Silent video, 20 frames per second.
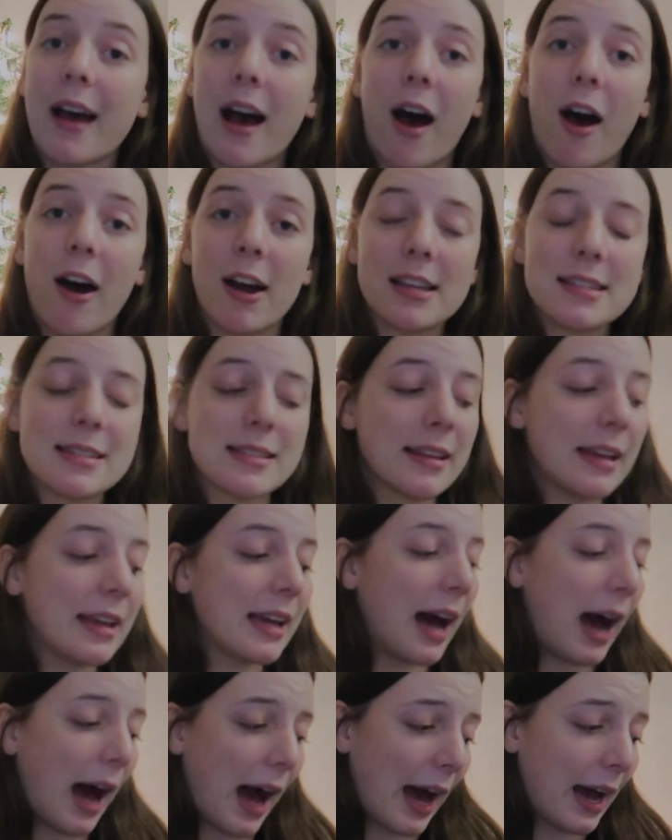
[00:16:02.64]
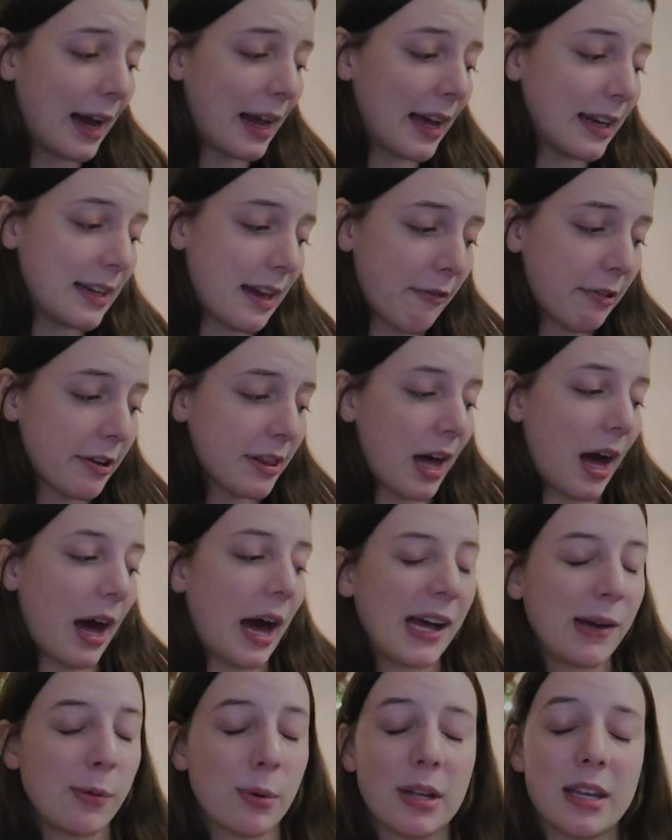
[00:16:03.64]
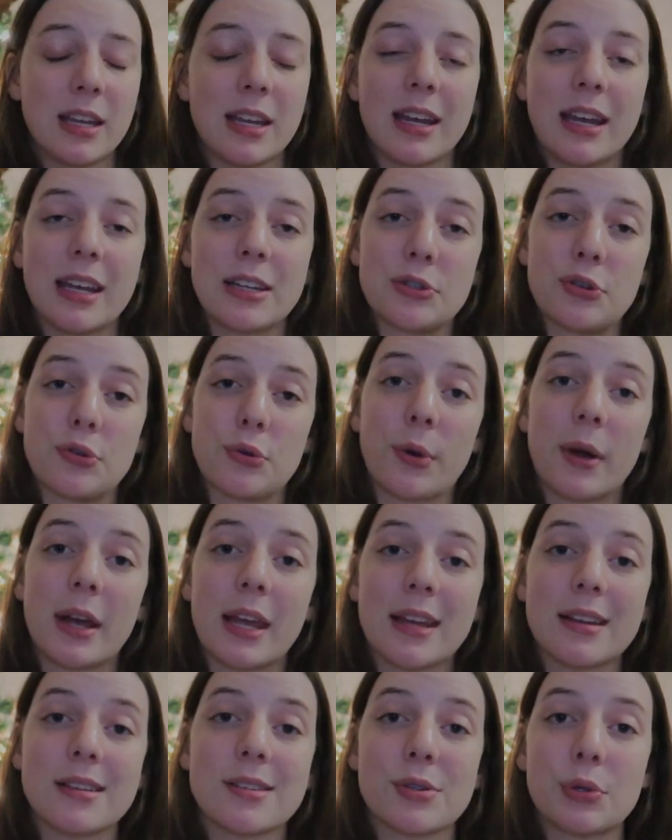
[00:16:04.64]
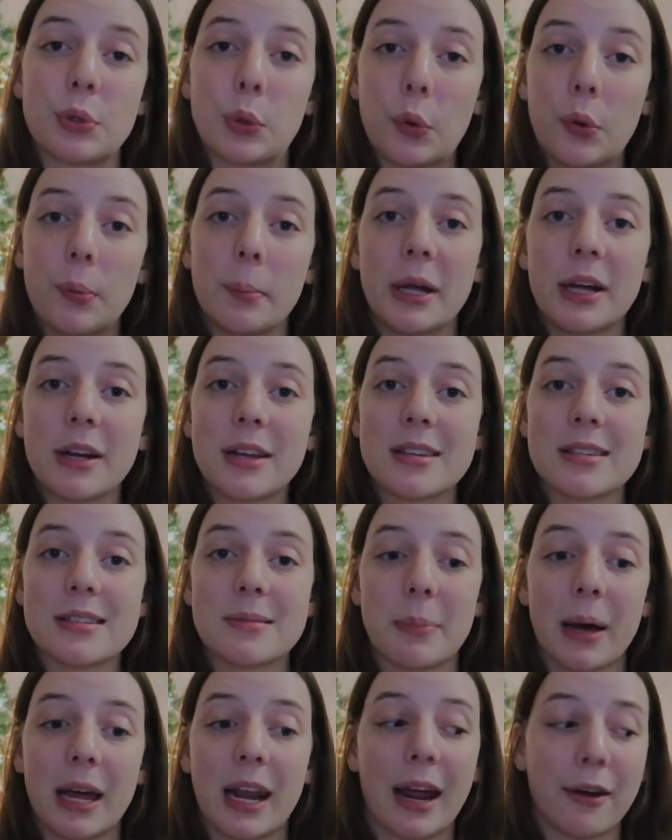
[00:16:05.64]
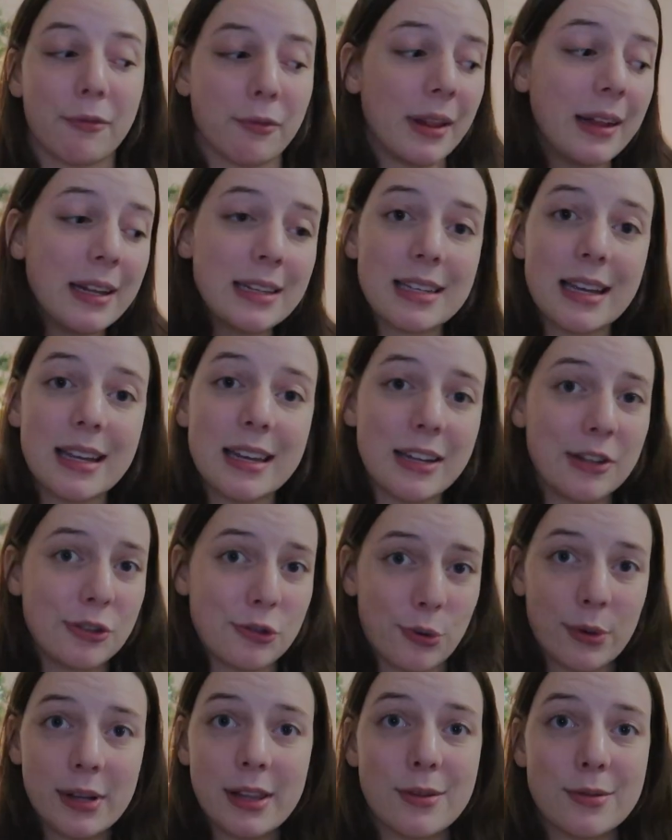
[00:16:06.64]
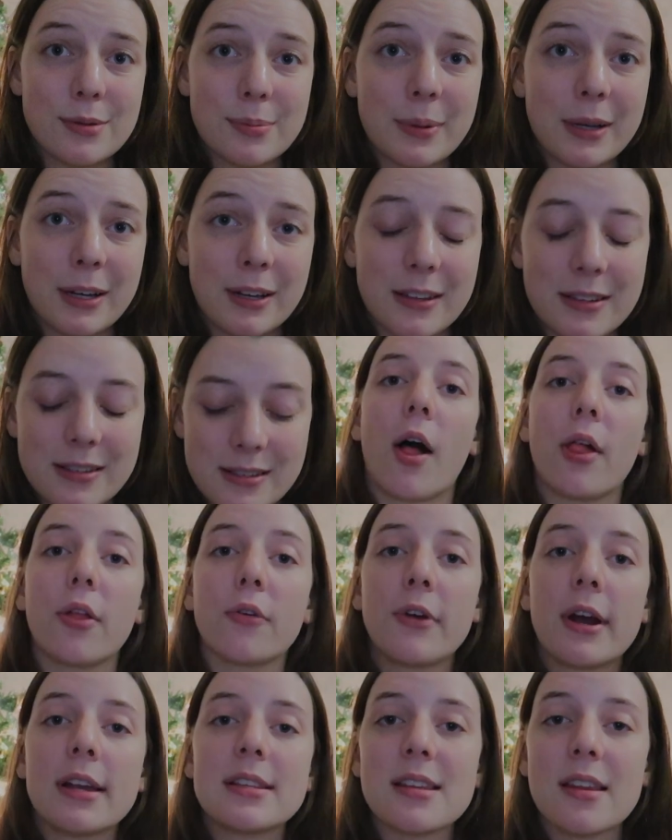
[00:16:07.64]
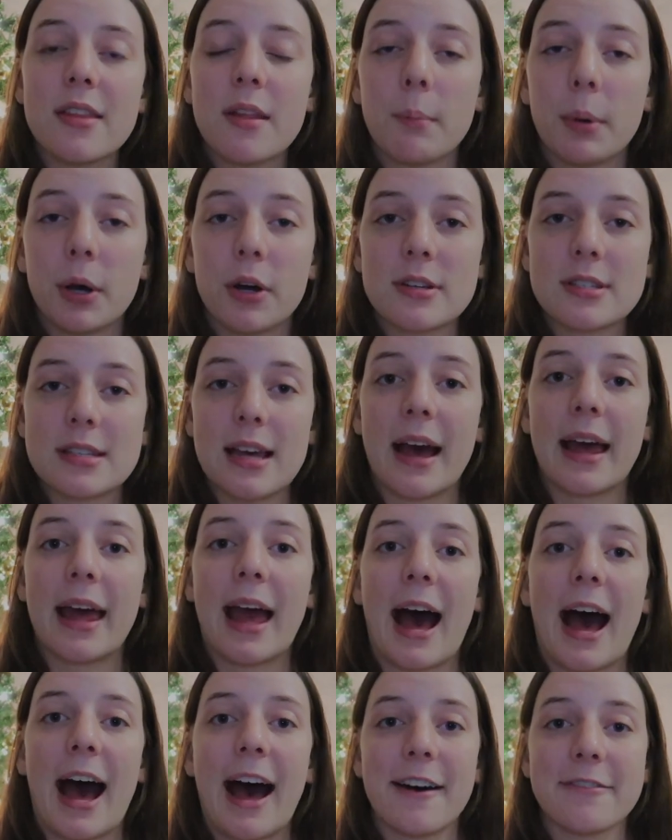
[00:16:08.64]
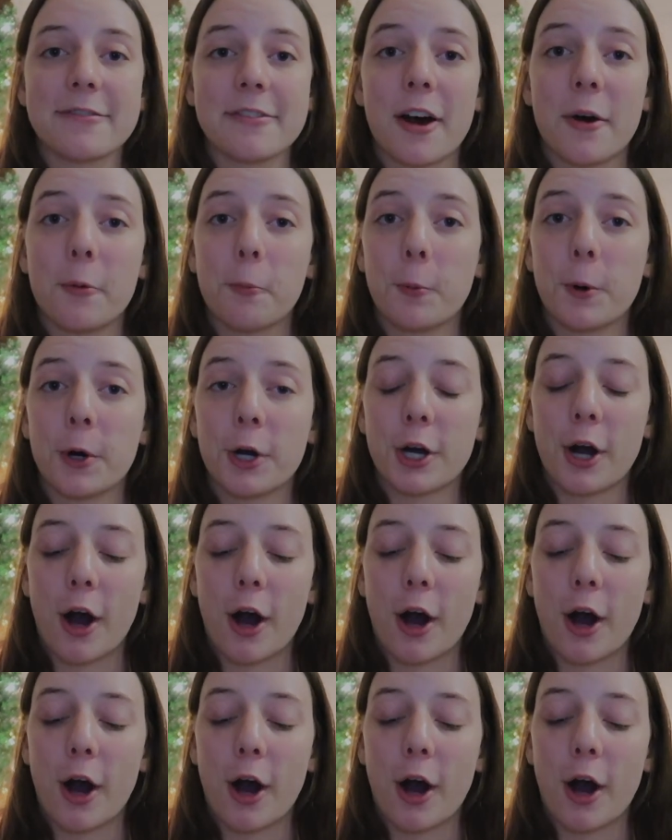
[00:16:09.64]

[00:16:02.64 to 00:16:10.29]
honestly, I never thought I would enjoy school books, but I really did enjoy those books. All the rest of the books I have were